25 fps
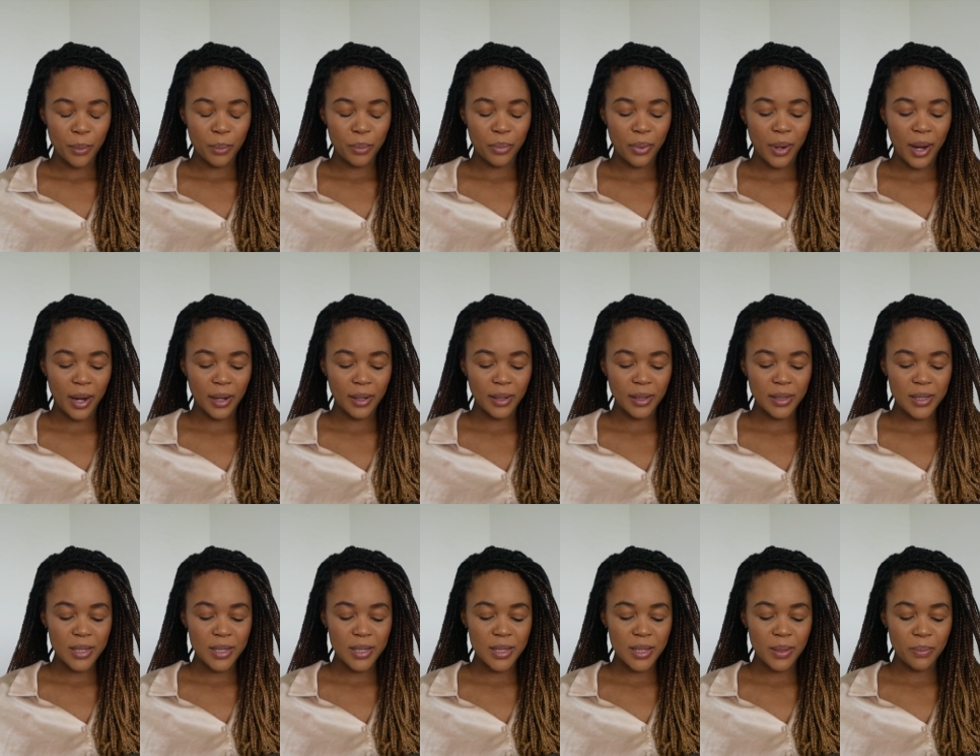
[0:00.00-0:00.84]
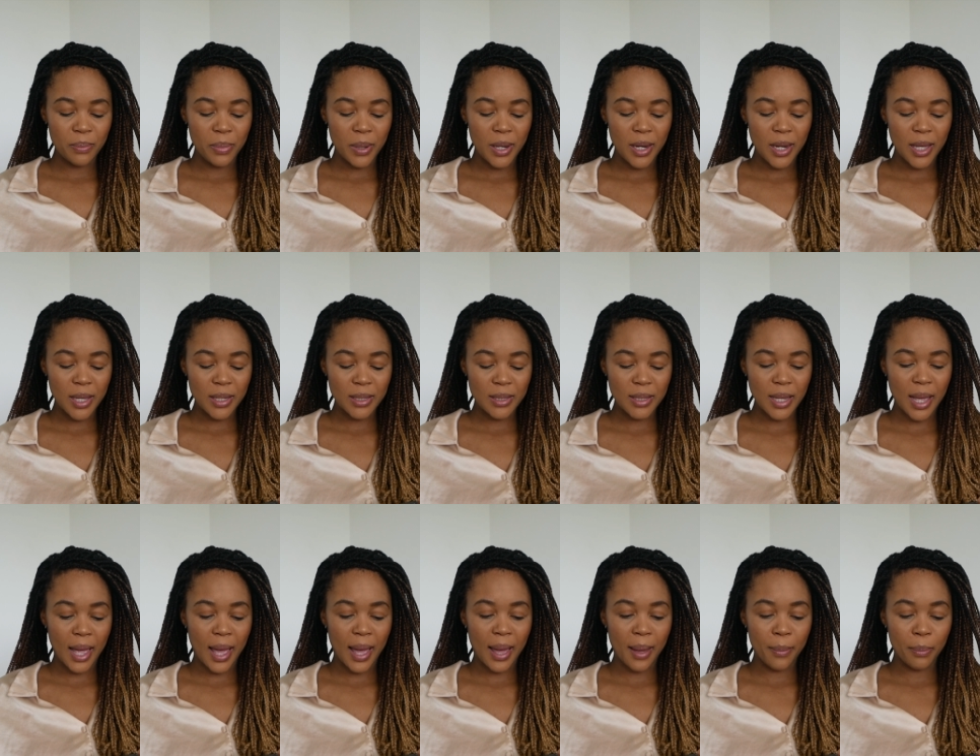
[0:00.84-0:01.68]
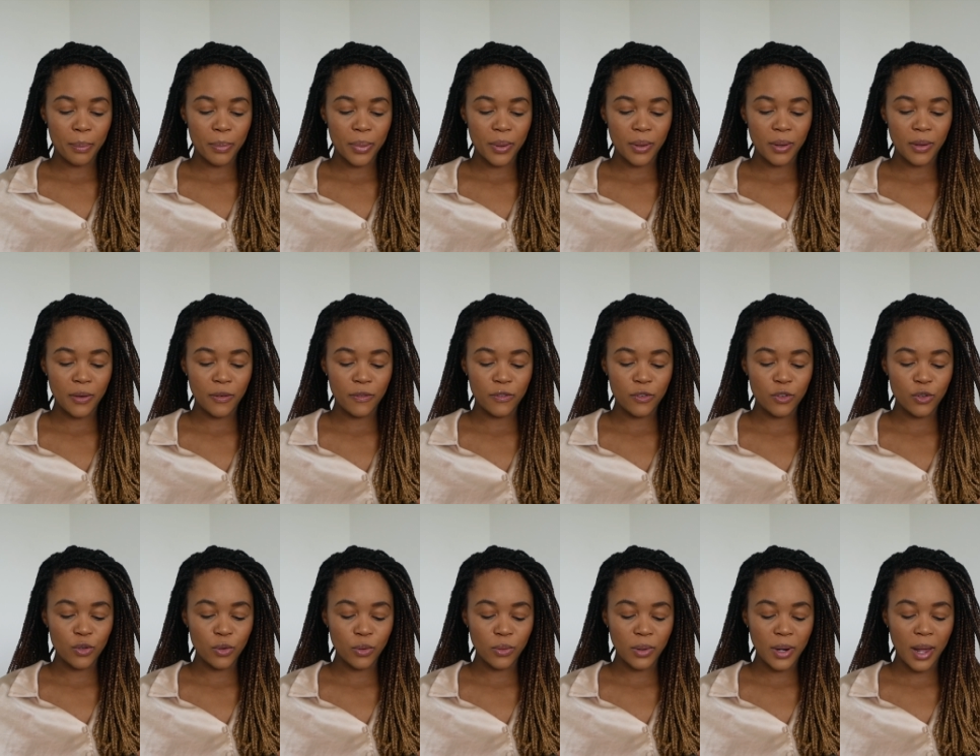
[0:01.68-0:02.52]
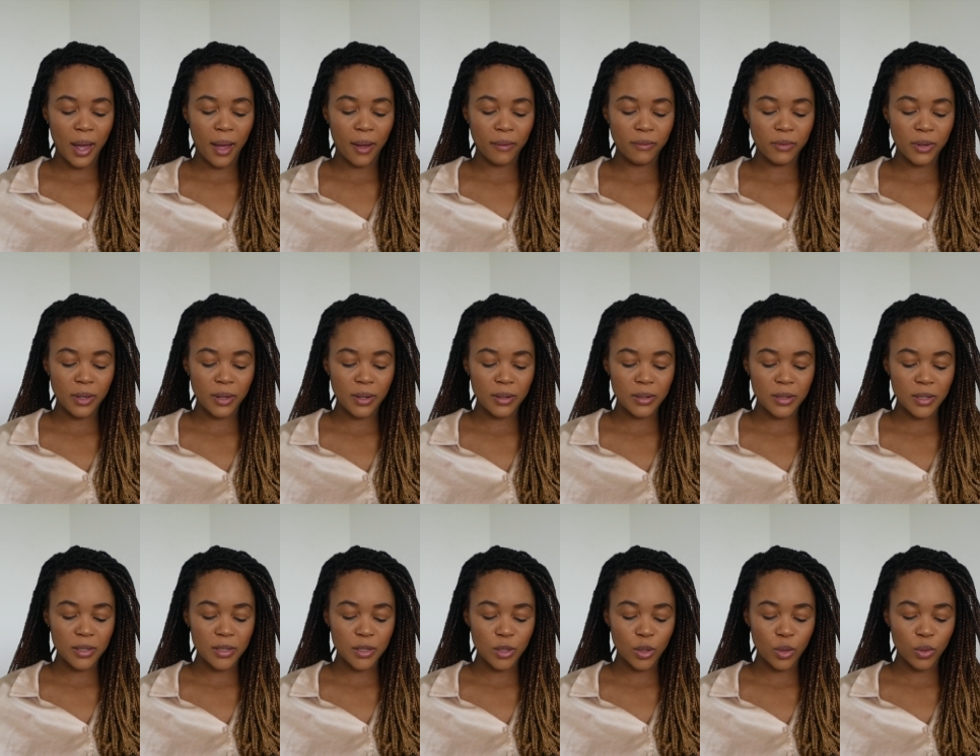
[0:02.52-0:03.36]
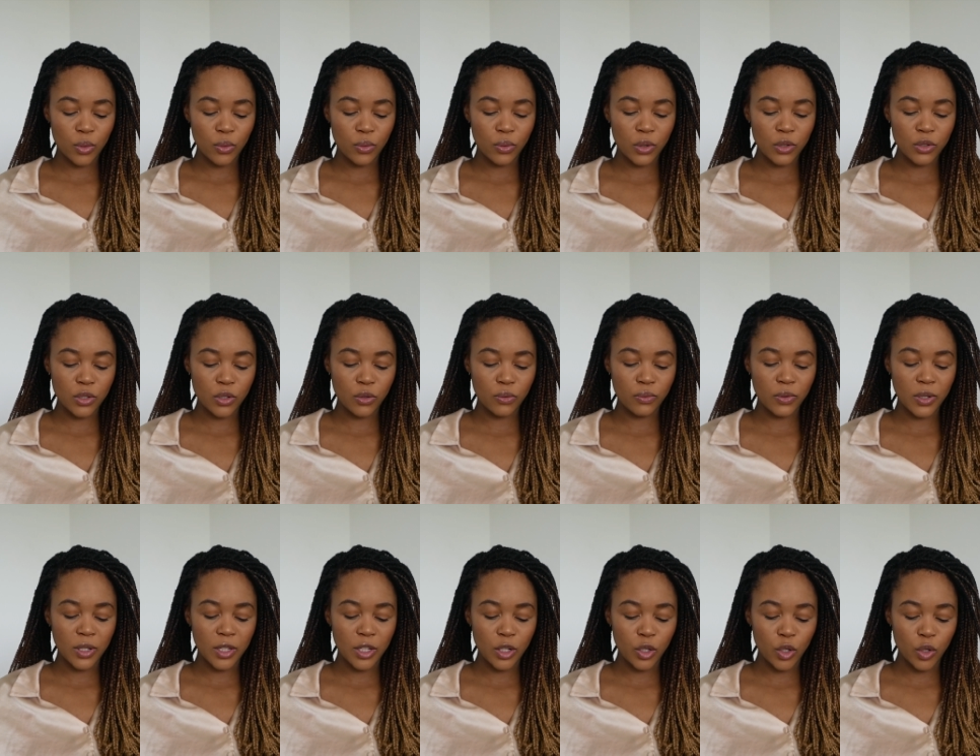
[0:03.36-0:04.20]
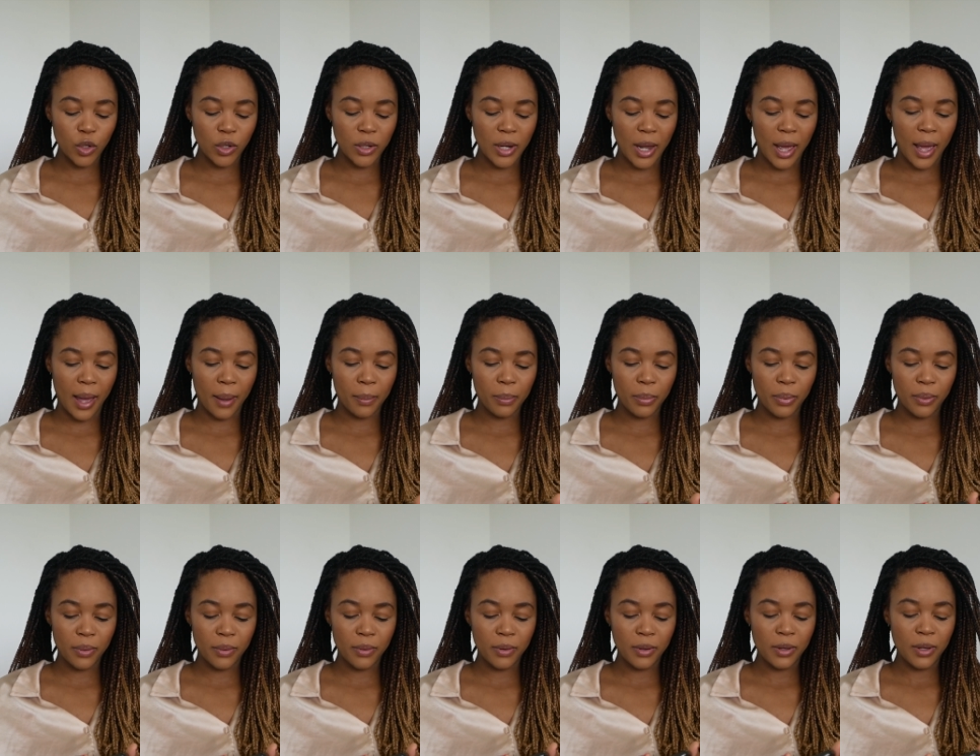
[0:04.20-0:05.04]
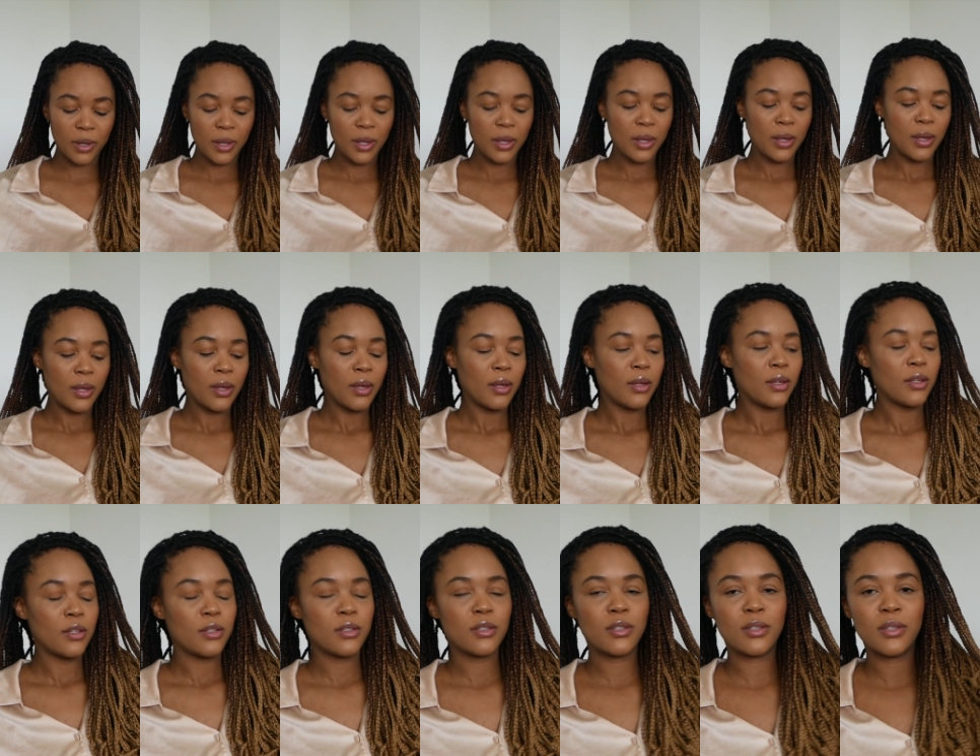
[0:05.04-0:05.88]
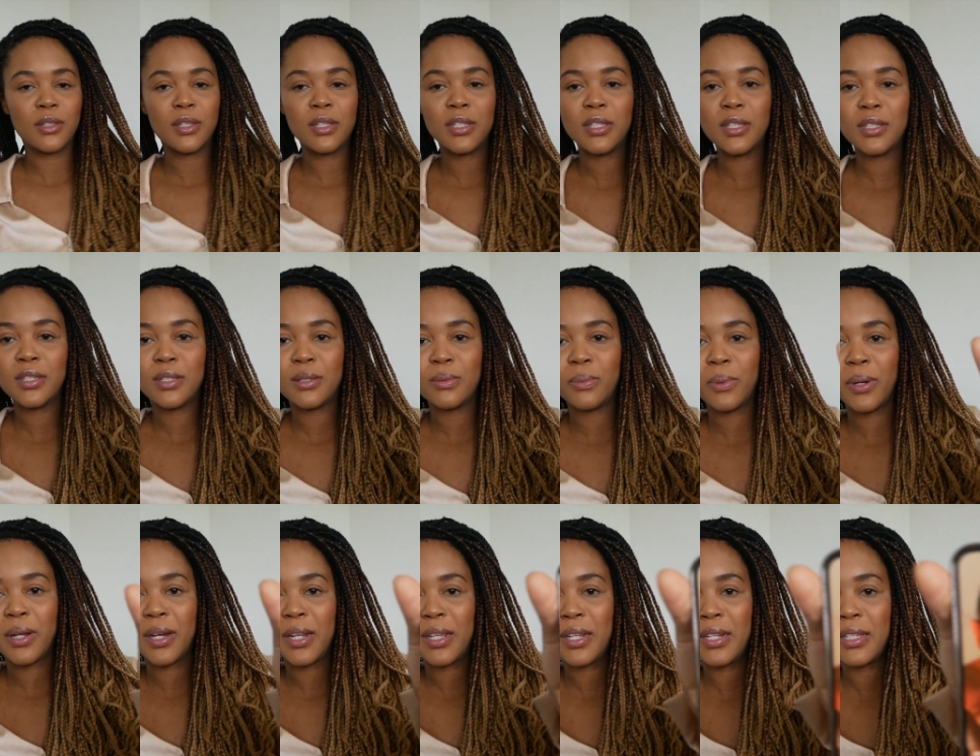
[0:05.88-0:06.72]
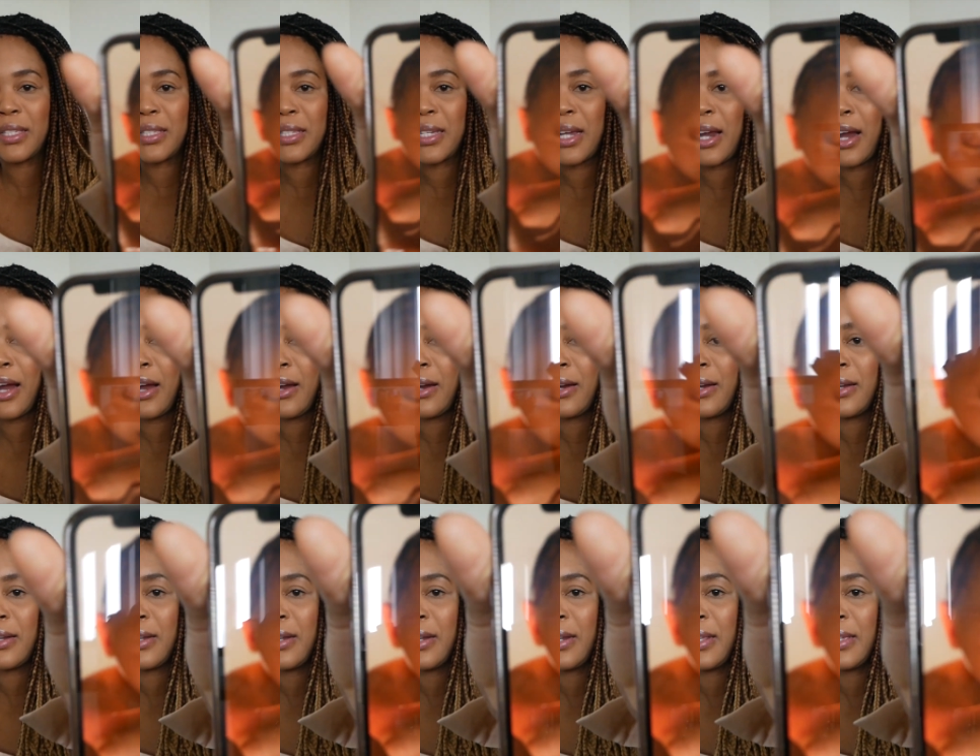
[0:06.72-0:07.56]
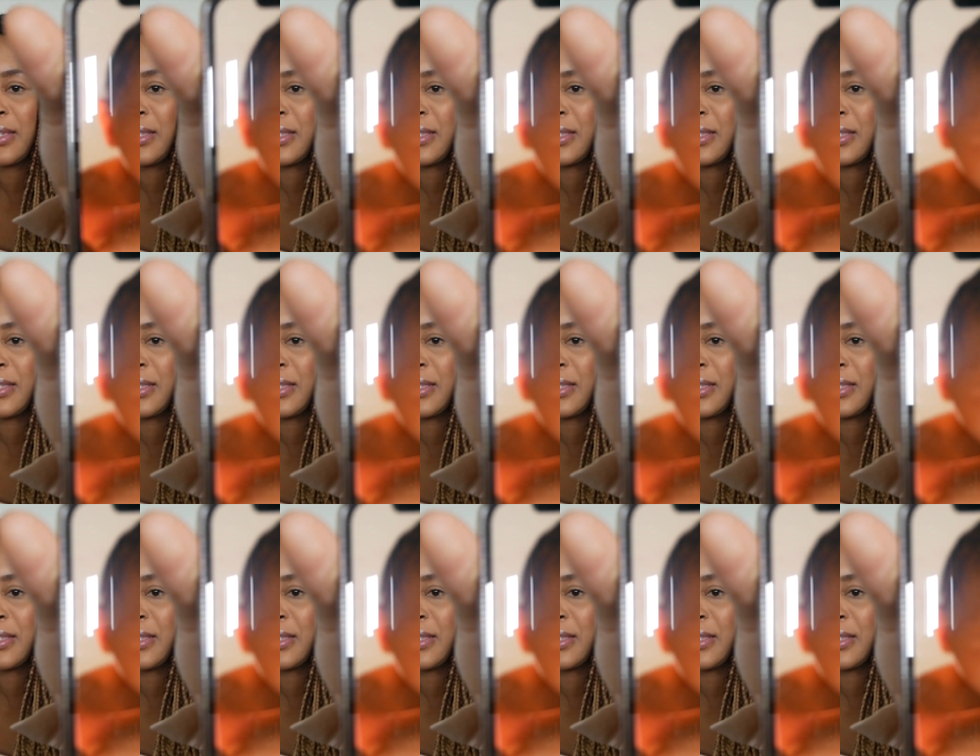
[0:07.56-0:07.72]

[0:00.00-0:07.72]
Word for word: pregnancy plus app if you don't have it it's a it's a really good app so this is what it is currently